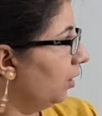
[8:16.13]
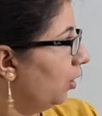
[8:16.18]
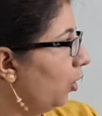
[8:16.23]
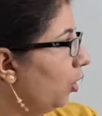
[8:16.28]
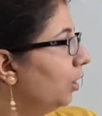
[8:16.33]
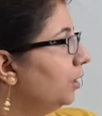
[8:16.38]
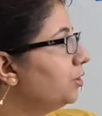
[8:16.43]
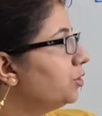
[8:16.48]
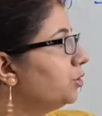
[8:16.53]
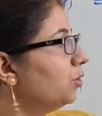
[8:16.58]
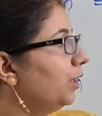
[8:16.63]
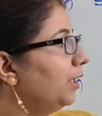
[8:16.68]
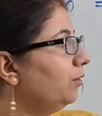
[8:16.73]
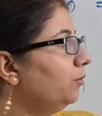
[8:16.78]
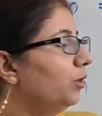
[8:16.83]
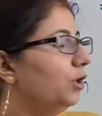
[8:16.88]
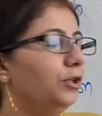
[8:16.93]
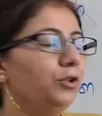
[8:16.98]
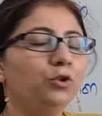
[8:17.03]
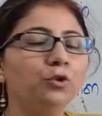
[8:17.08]
Also, I
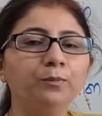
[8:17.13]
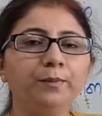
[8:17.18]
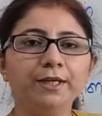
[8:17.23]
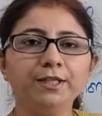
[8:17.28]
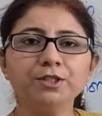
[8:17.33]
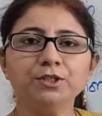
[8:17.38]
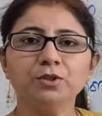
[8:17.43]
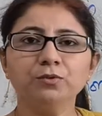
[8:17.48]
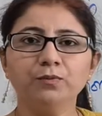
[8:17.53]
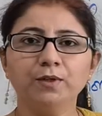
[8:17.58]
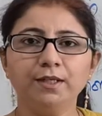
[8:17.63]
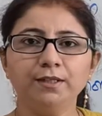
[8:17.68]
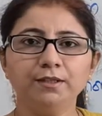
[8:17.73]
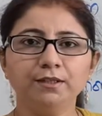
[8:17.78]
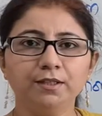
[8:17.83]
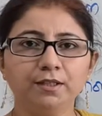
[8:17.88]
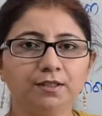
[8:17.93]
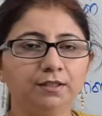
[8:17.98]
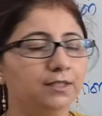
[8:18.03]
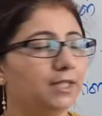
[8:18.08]
want to mention
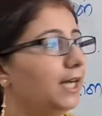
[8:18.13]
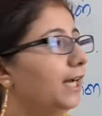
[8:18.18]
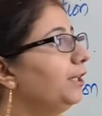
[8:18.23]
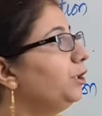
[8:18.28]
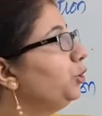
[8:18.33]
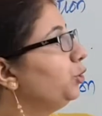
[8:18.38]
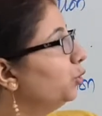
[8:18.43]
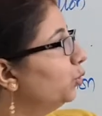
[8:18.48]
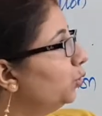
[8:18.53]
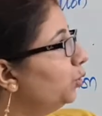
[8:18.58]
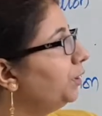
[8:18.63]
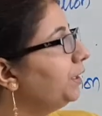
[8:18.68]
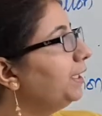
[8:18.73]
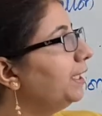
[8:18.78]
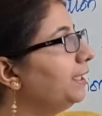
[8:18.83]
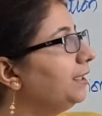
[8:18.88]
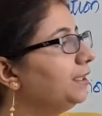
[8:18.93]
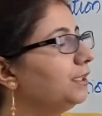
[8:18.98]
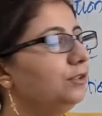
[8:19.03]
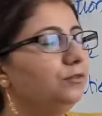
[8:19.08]
one thing, that don't
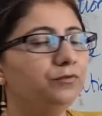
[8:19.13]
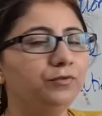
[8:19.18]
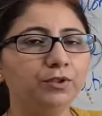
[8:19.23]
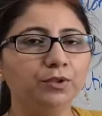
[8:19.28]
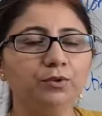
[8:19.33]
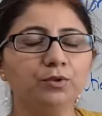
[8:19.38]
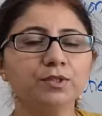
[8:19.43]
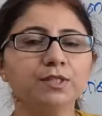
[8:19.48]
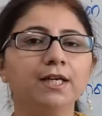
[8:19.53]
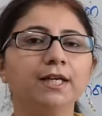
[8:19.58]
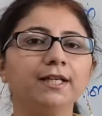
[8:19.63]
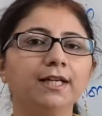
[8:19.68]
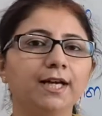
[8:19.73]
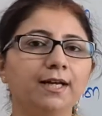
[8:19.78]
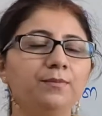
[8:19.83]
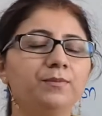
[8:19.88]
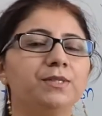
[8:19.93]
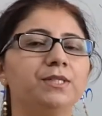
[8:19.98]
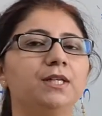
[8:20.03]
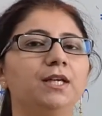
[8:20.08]
get confused that
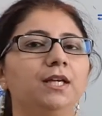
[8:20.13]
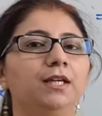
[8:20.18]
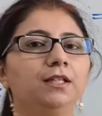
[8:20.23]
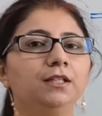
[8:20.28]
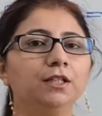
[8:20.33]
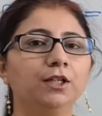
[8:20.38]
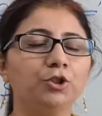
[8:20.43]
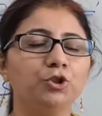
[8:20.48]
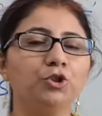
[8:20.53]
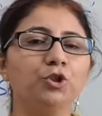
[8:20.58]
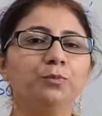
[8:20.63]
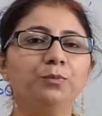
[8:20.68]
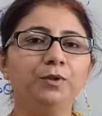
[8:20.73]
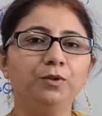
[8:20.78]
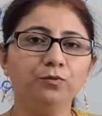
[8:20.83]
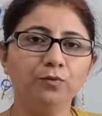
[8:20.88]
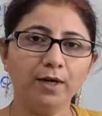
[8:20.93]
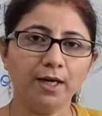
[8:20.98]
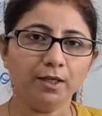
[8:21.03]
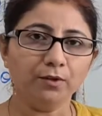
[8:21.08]
I am saying there should
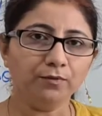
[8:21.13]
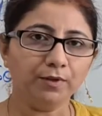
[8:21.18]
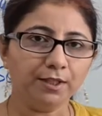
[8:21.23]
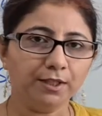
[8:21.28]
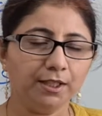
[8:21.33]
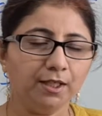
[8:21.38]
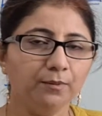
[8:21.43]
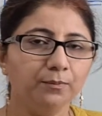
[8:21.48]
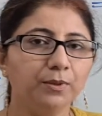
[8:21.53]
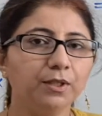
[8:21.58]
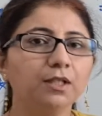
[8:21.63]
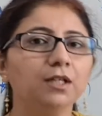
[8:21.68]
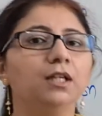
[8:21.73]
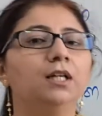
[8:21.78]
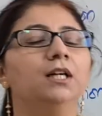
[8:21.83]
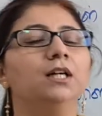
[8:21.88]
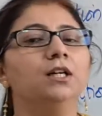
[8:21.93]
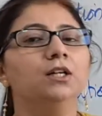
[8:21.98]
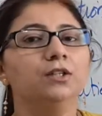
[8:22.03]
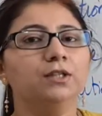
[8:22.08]
be one variable.
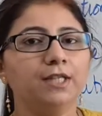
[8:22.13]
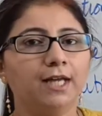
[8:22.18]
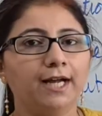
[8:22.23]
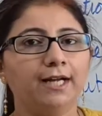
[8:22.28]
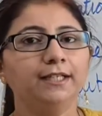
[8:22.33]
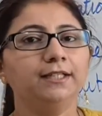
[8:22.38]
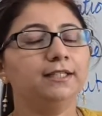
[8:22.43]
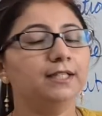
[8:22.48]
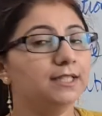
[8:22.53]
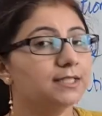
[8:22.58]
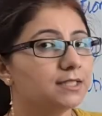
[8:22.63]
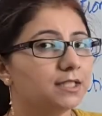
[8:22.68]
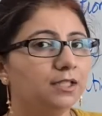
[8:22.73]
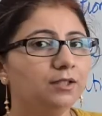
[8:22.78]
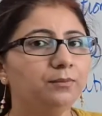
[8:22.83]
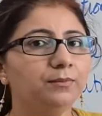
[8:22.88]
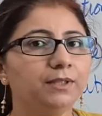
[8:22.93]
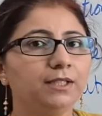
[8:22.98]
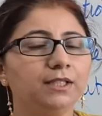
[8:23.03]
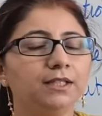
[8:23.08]
That
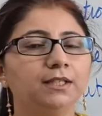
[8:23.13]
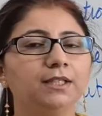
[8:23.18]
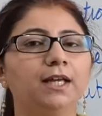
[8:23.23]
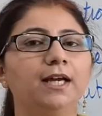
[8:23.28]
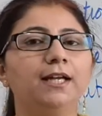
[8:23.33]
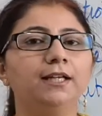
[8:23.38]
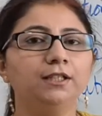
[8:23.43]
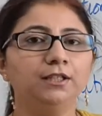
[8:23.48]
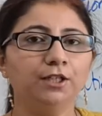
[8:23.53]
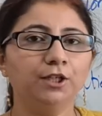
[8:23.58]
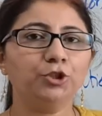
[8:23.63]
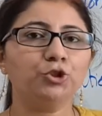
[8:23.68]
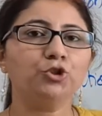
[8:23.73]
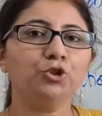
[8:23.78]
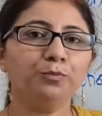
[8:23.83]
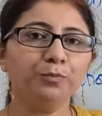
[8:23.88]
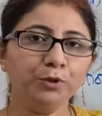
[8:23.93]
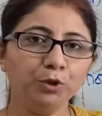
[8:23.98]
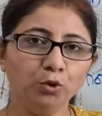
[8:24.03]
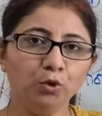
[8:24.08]
doesn't mean that there
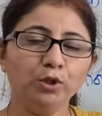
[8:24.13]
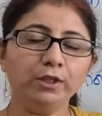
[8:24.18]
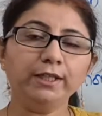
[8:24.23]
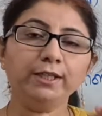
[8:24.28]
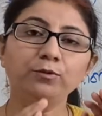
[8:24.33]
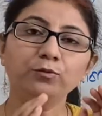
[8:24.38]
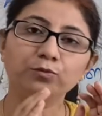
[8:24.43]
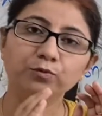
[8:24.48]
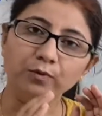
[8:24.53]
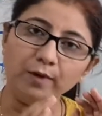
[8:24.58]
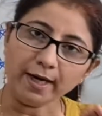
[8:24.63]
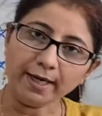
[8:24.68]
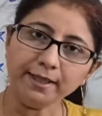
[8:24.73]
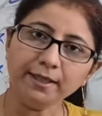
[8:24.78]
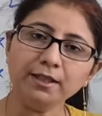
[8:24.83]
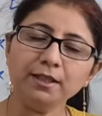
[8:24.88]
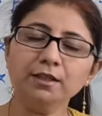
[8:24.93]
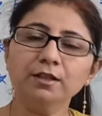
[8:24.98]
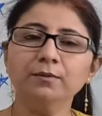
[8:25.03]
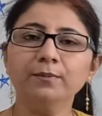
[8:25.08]
should be only
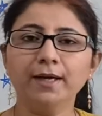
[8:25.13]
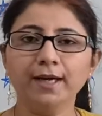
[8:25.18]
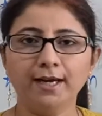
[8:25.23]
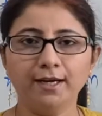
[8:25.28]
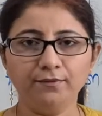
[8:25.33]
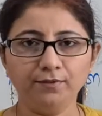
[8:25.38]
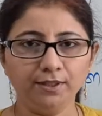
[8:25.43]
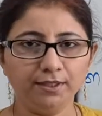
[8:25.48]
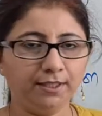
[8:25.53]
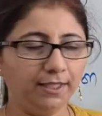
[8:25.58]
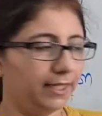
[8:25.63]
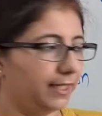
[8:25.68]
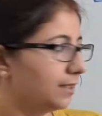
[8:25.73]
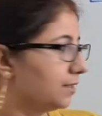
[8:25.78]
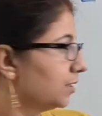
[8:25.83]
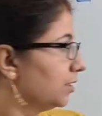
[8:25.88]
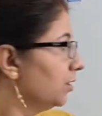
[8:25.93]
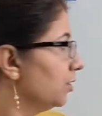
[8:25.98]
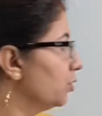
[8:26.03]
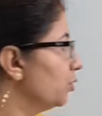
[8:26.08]
one term having x.